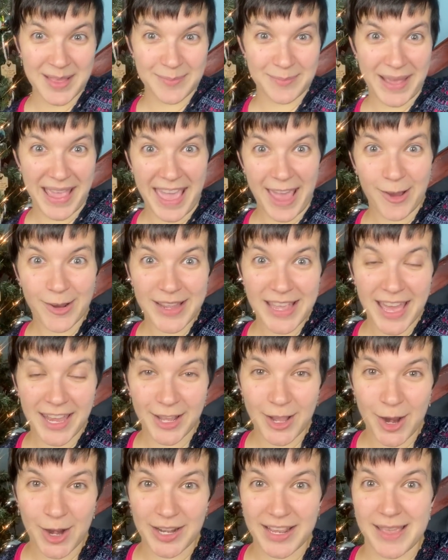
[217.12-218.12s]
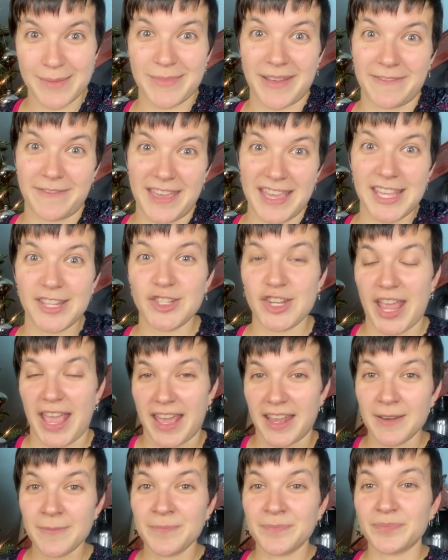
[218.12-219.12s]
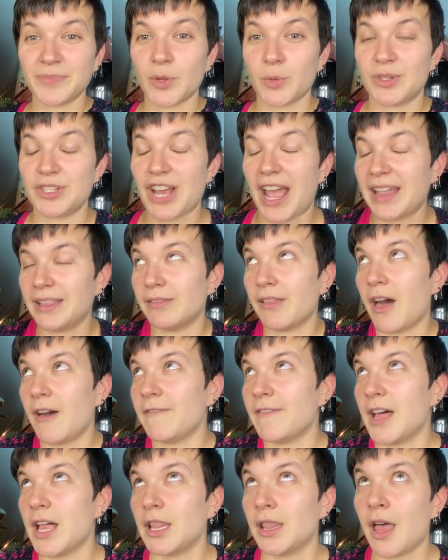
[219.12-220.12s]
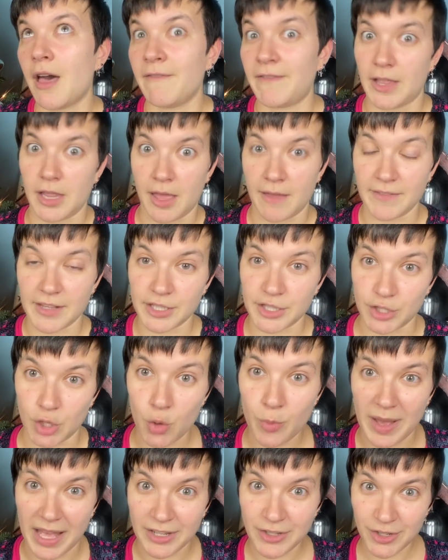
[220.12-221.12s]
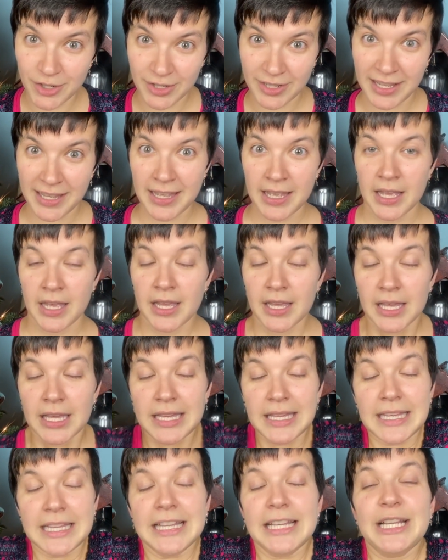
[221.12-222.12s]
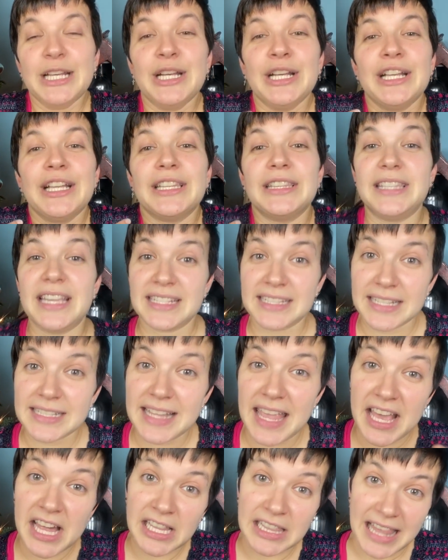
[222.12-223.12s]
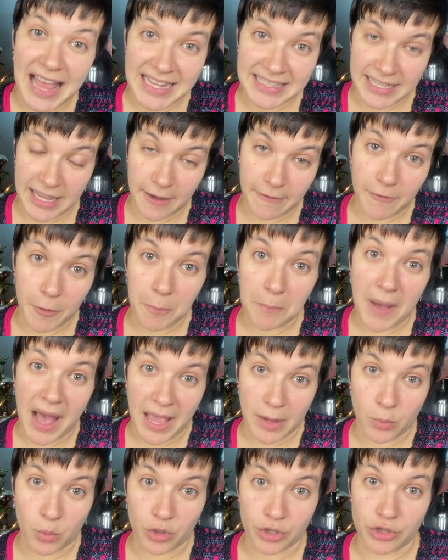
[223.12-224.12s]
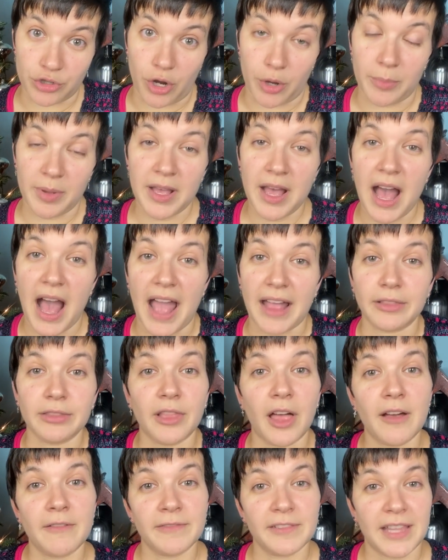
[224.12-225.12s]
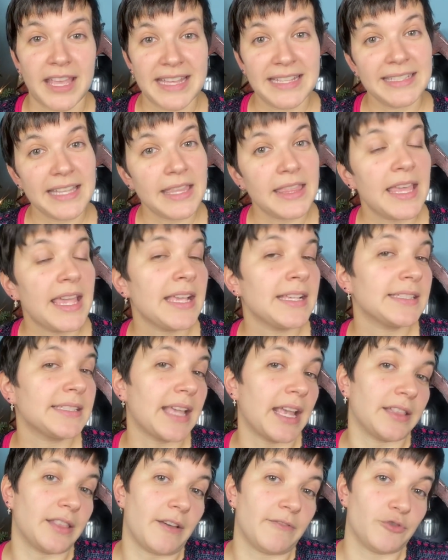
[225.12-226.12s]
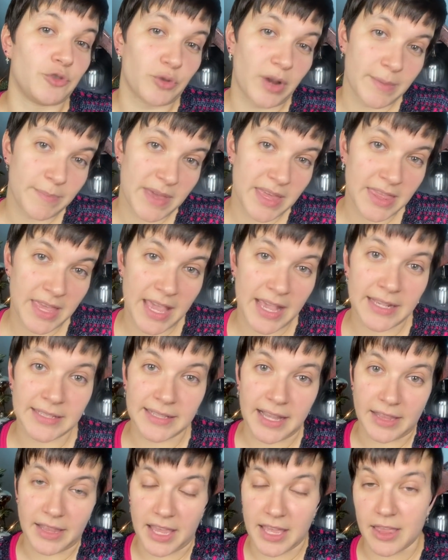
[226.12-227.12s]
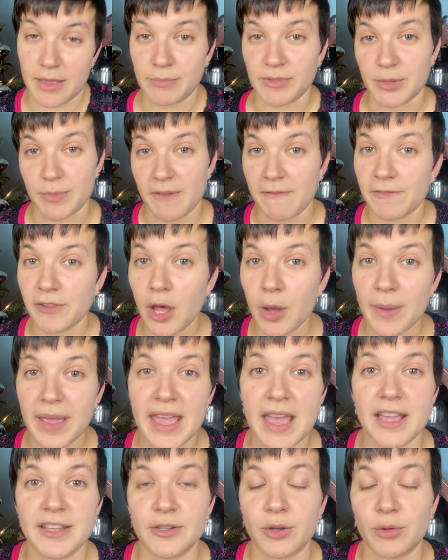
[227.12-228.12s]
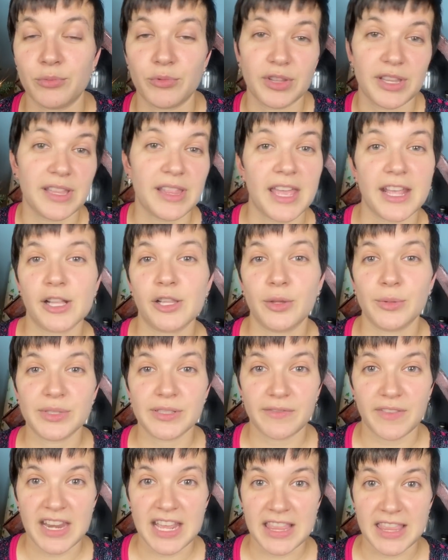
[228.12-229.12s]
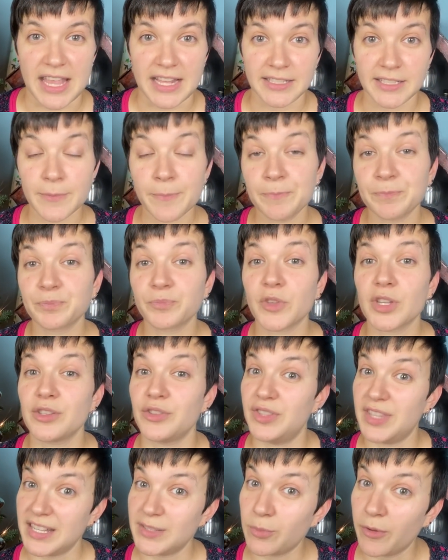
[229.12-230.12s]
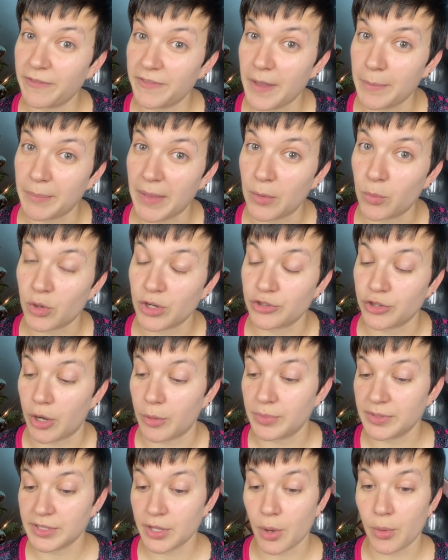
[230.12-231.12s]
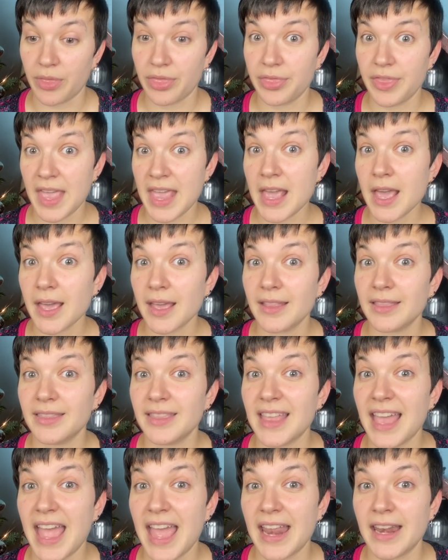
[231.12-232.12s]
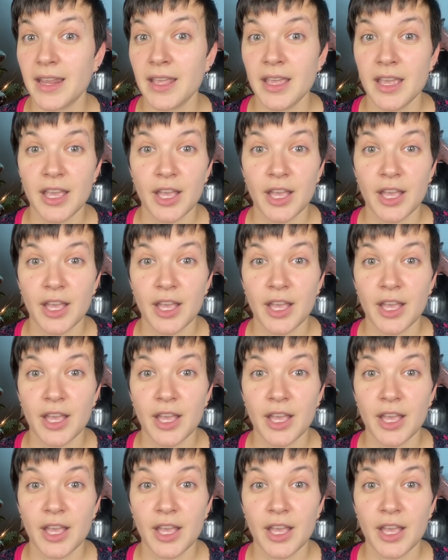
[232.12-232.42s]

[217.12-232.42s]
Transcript: my Ariana cardigan by Vicky Chan, which I love, love, love so much. This is a classic for my wardrobe. I love lacy things, I love drapey things, I like them to be flowy, I don't really like close fitting things this will fit in my wardrobe. So think that